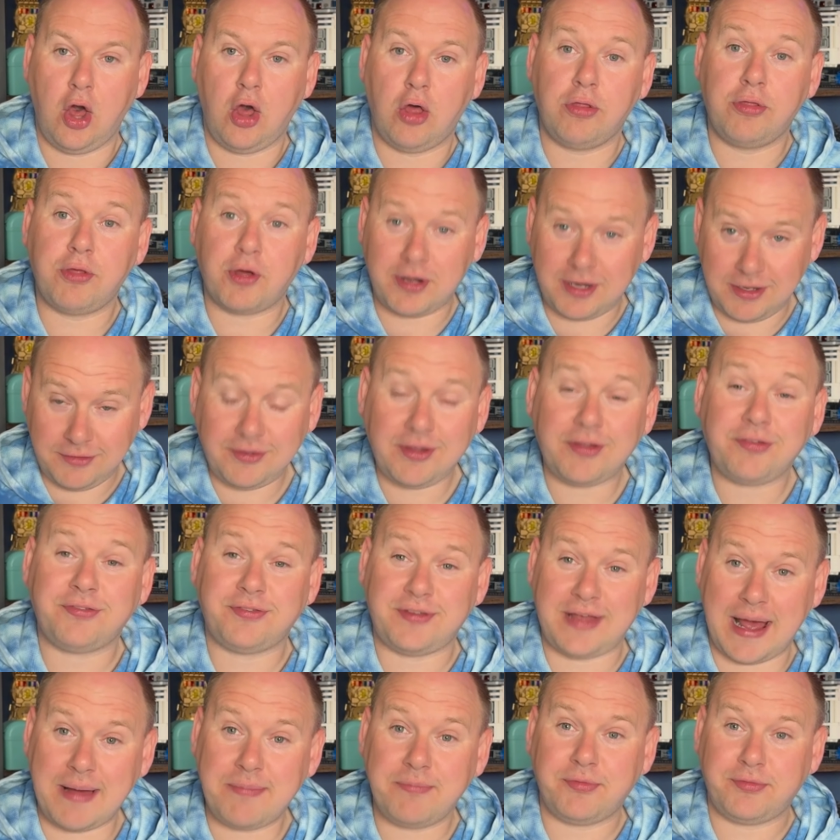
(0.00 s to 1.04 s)
There is a
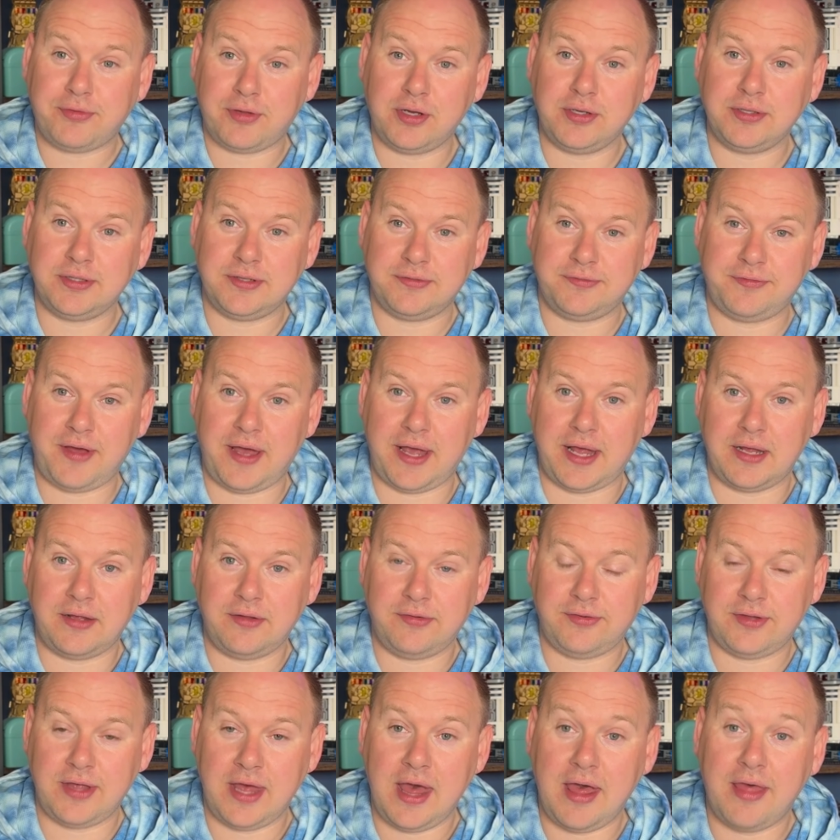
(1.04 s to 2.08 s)
Samsung
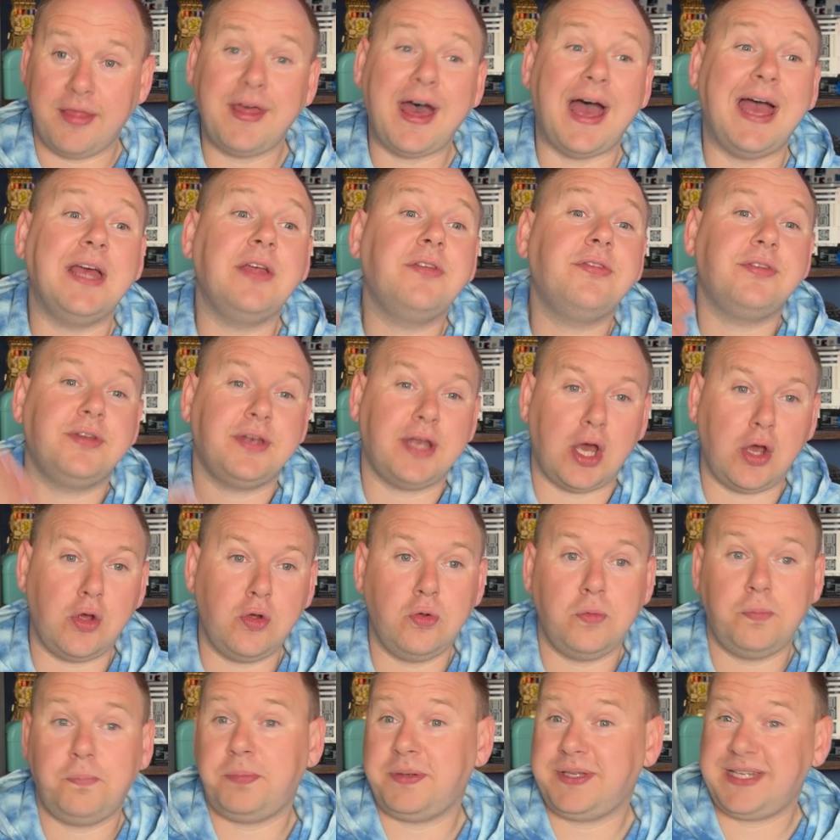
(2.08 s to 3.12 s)
device that is
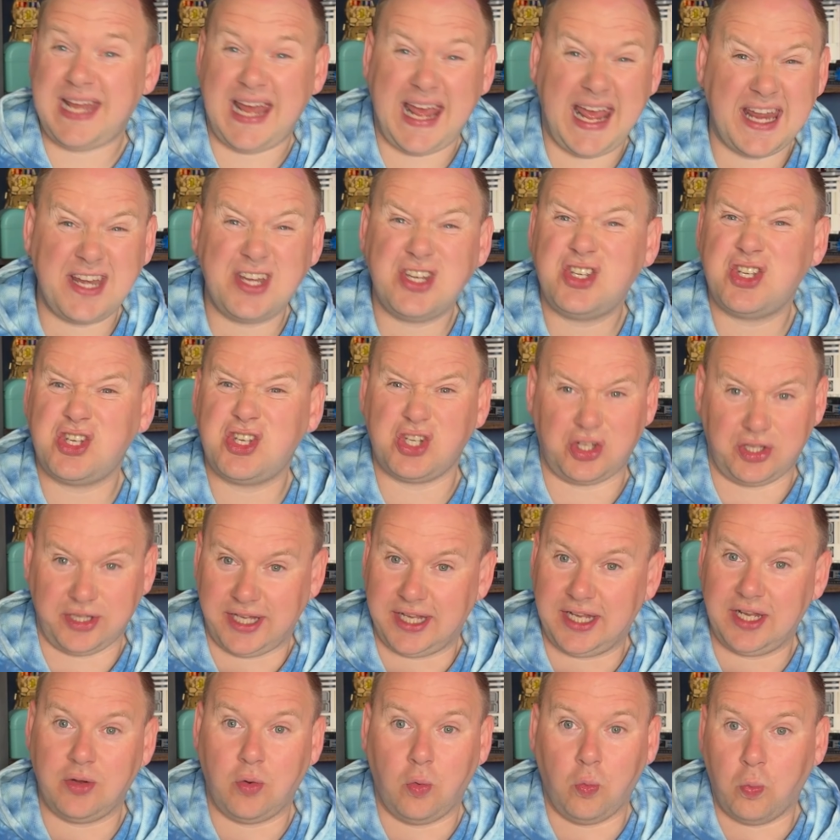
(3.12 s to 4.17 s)
now
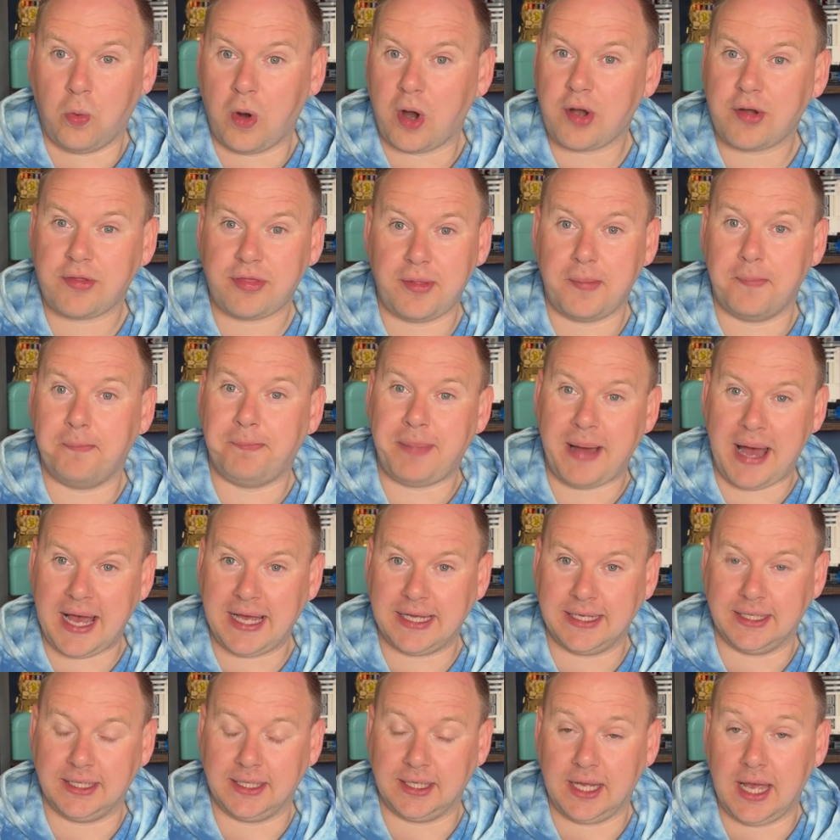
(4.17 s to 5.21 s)
potentially worth
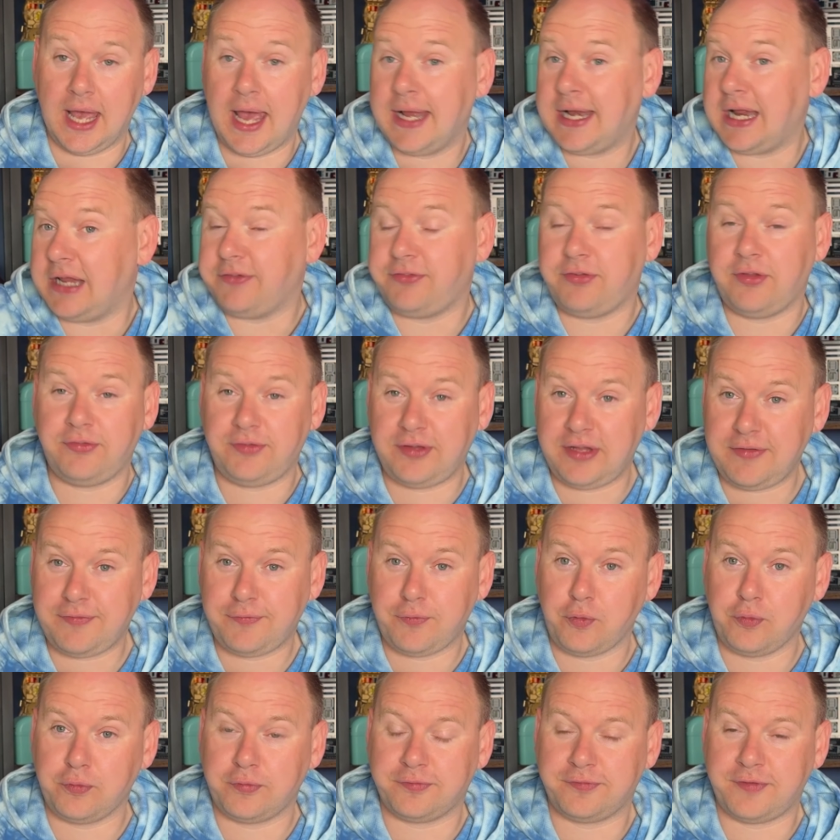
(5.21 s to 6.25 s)
buying, and that's the Z
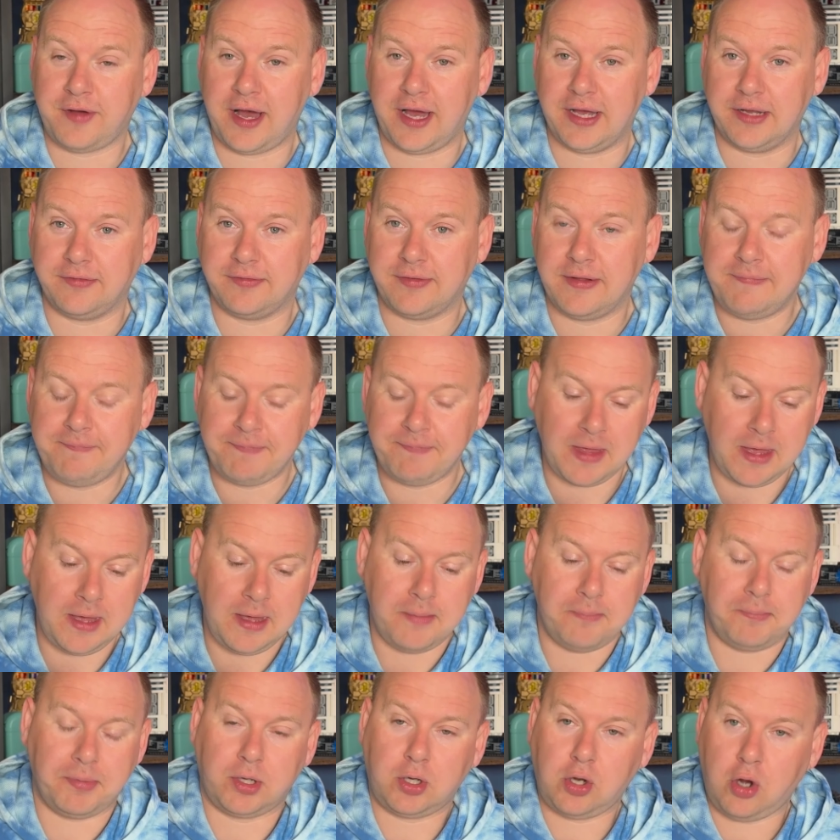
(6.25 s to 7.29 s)
Fold 5.
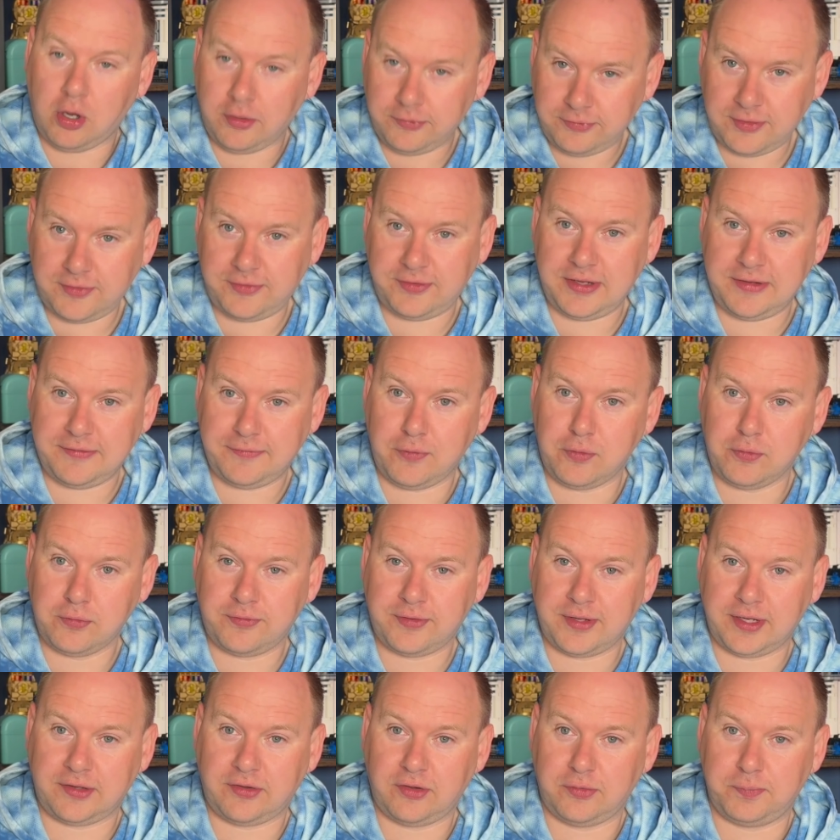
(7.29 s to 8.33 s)
Because the Z Fold
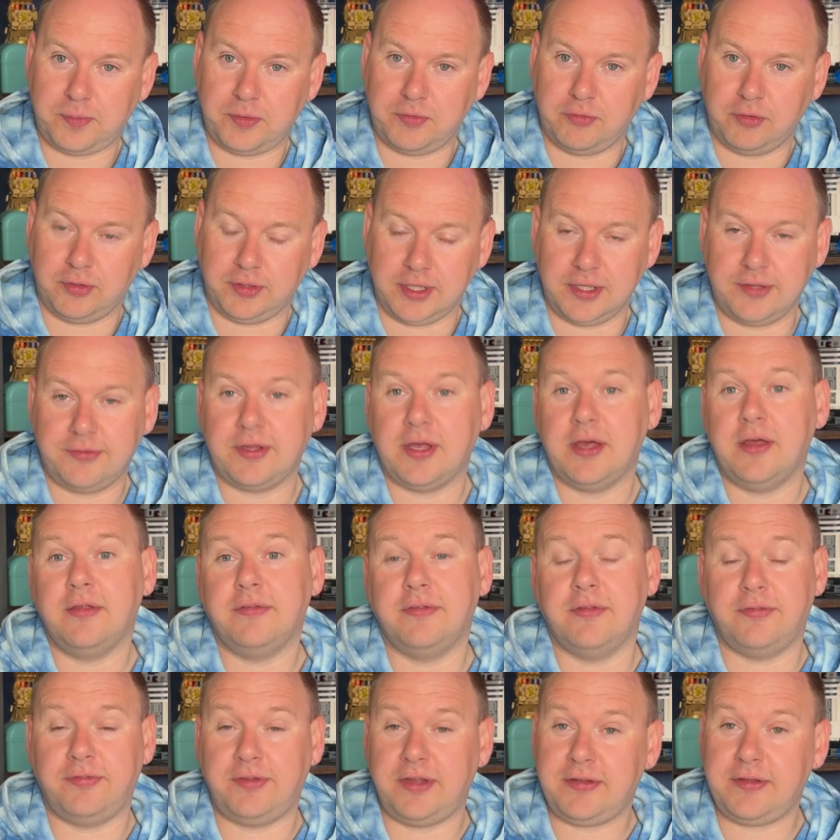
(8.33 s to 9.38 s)
6 has been released,
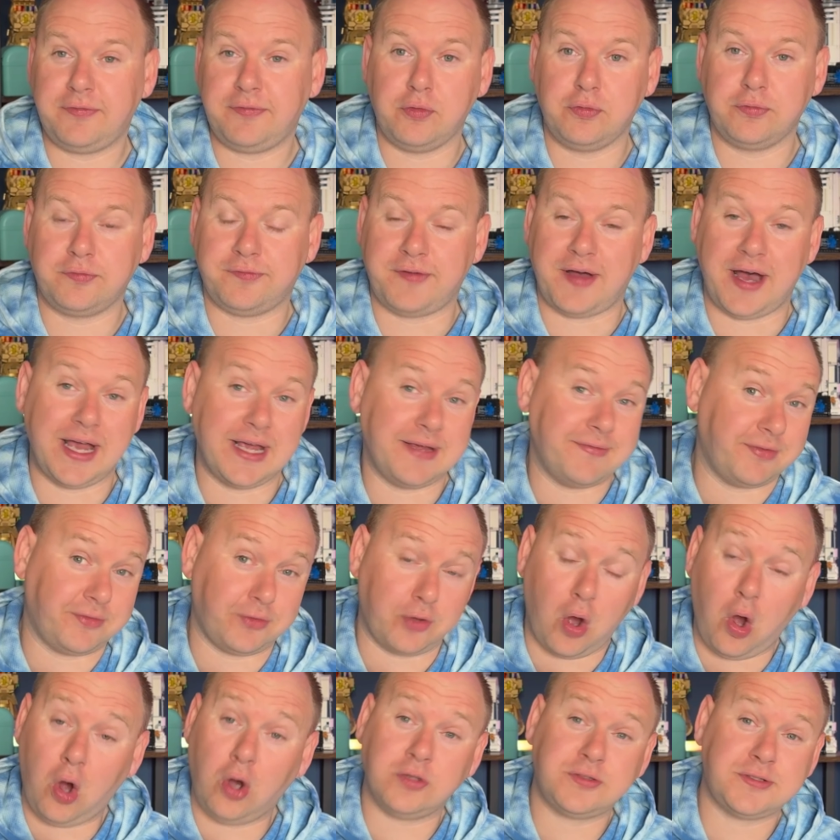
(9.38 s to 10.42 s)
the Z Fold 5 is
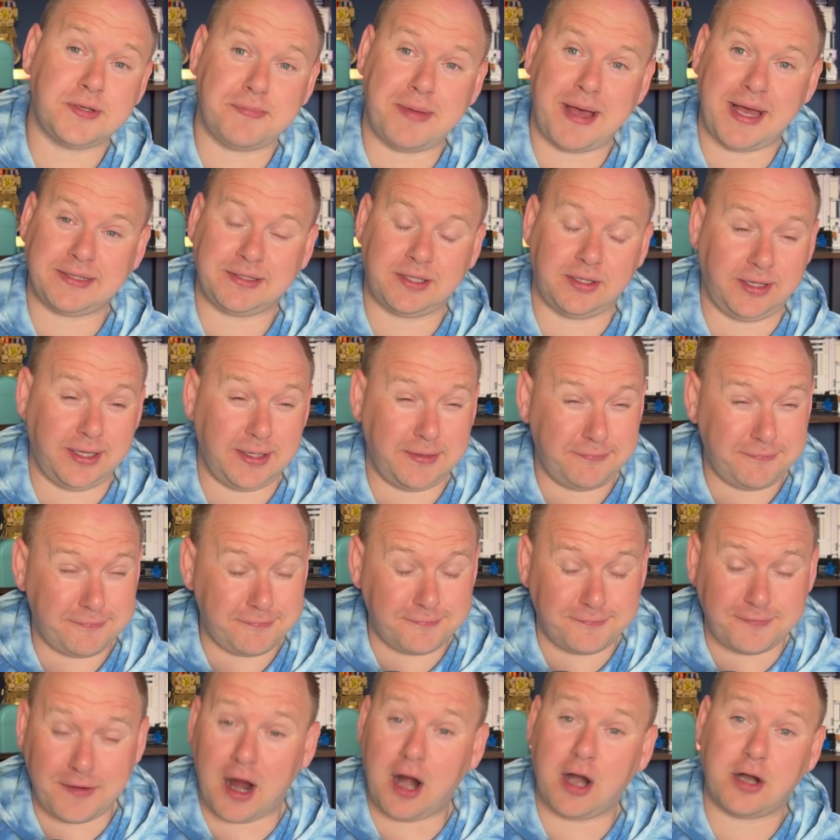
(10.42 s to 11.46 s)
automatically
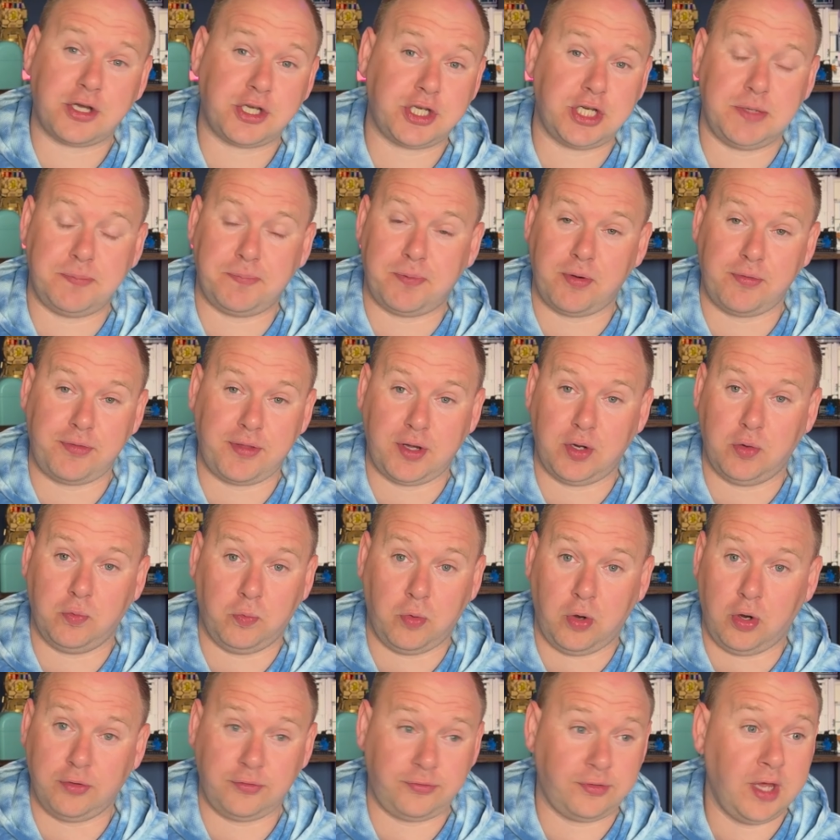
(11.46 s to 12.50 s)
far cheaper than it
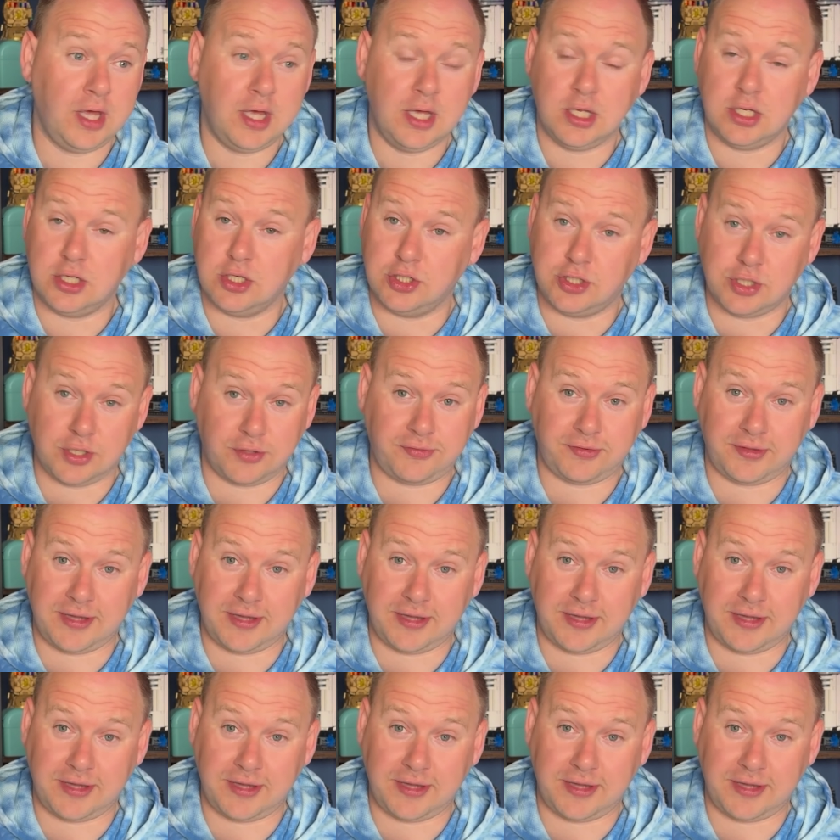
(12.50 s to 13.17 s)
was just